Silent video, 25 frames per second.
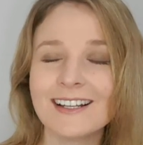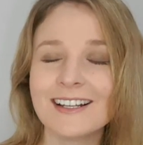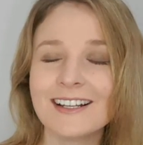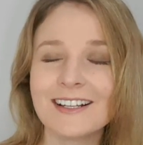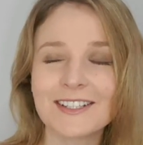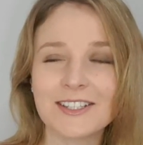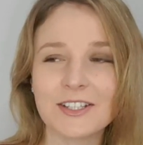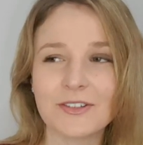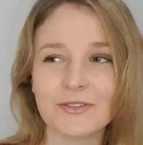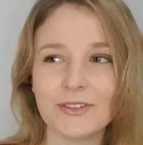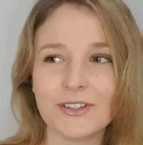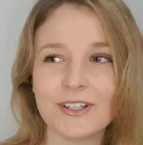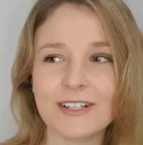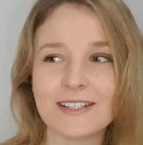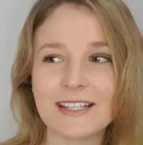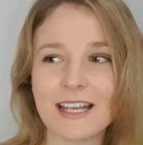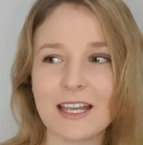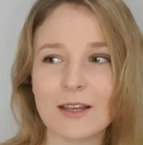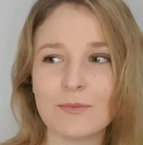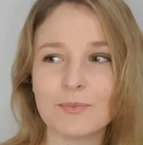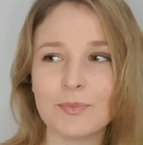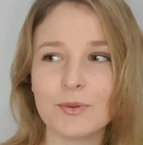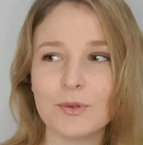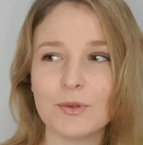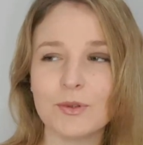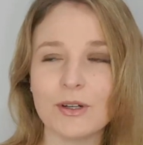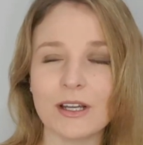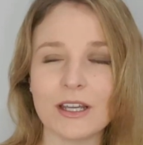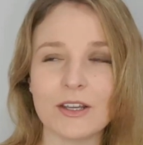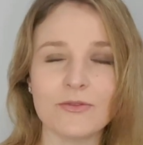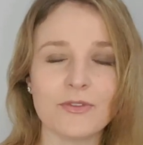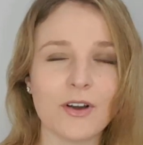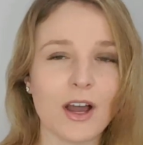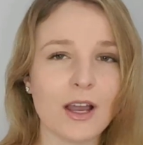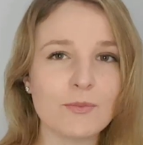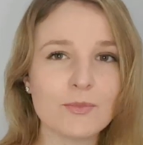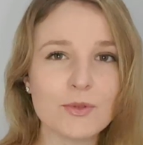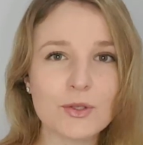So for example, if
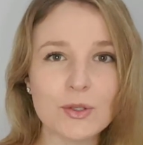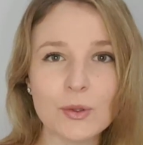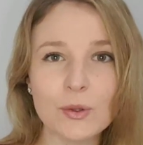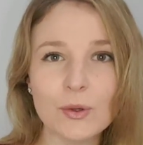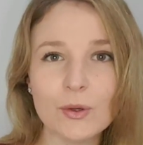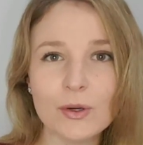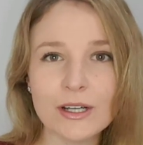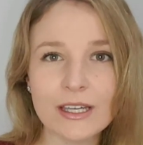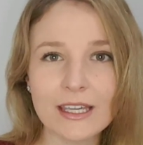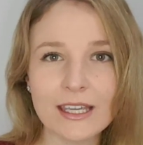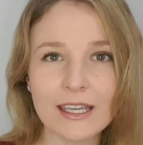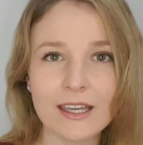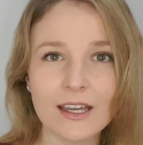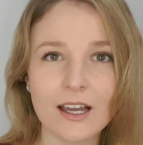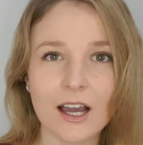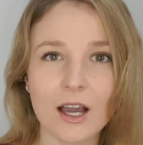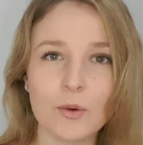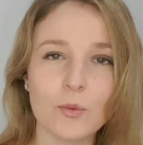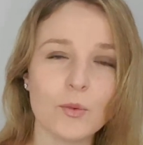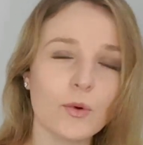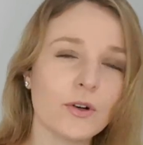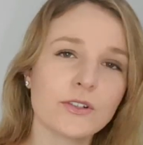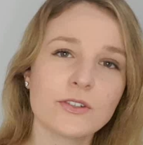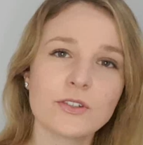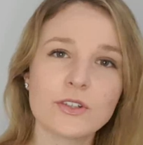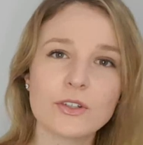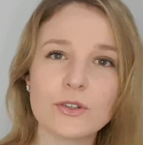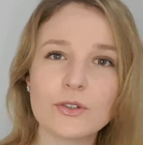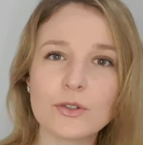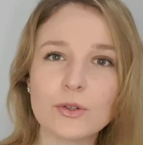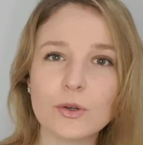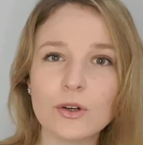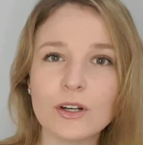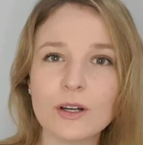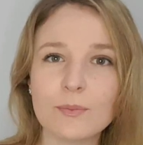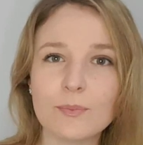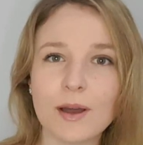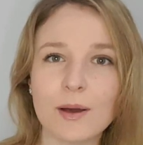I'm talking, I want to
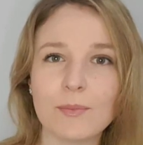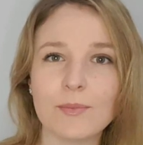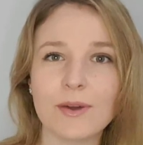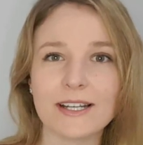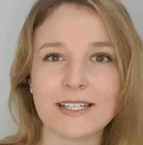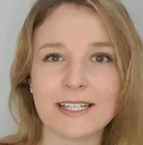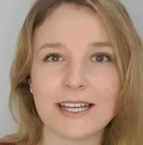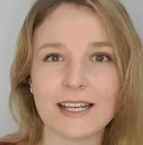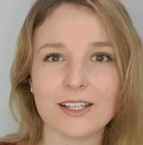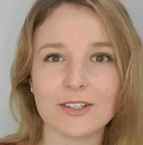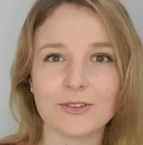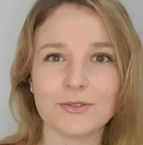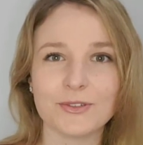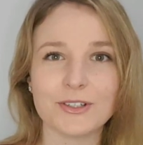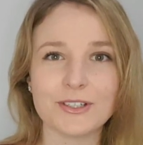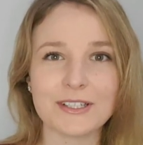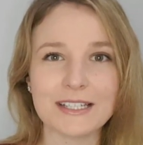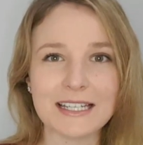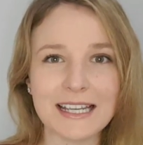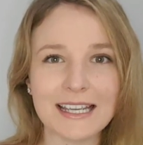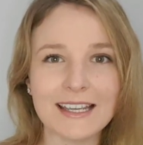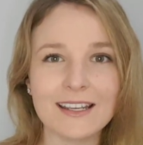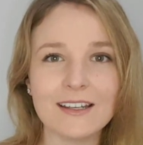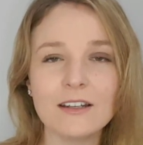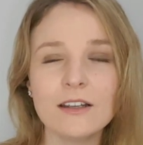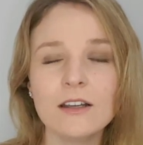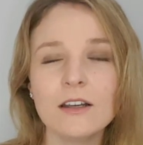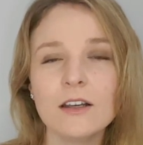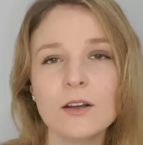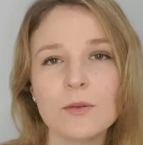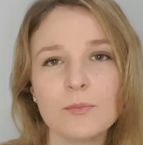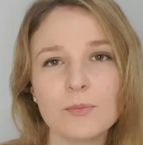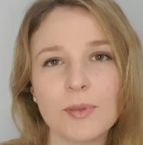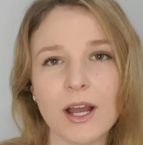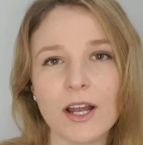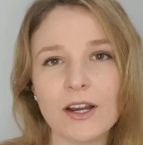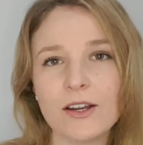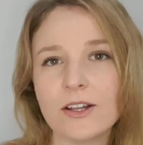talk about my daily routine,
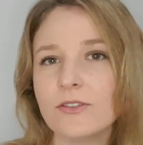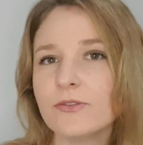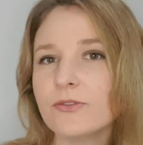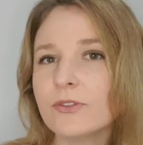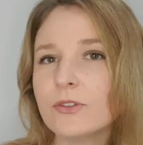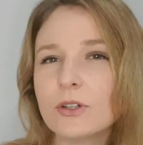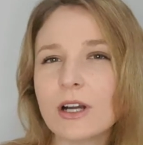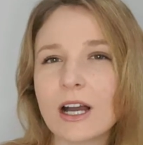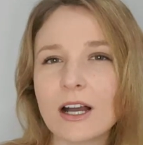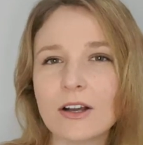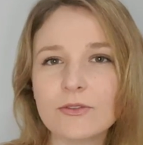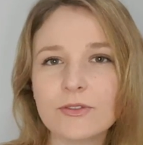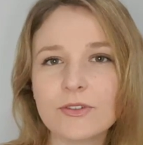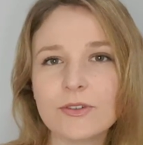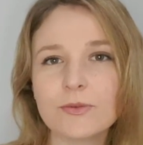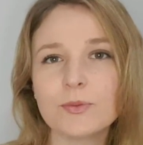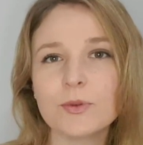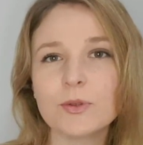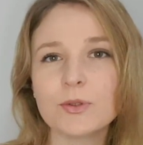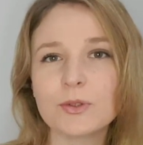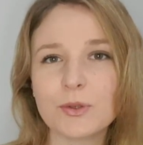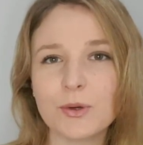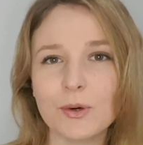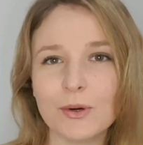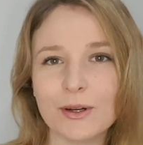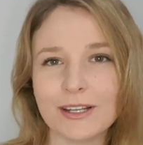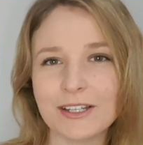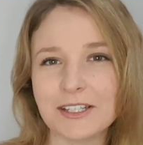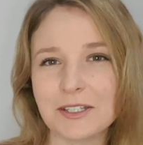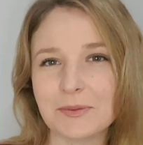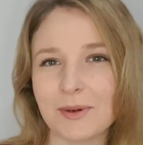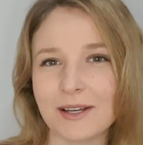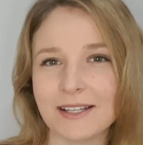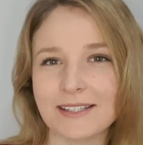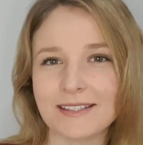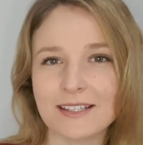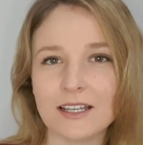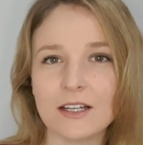but I don't feel comfortable talking to
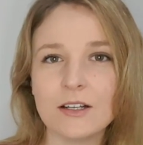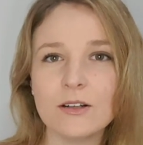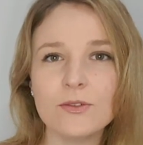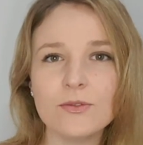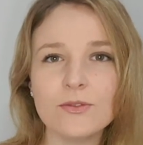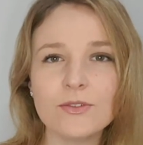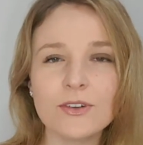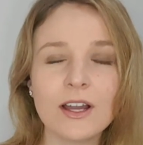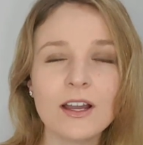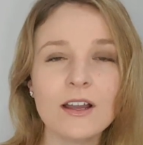myself.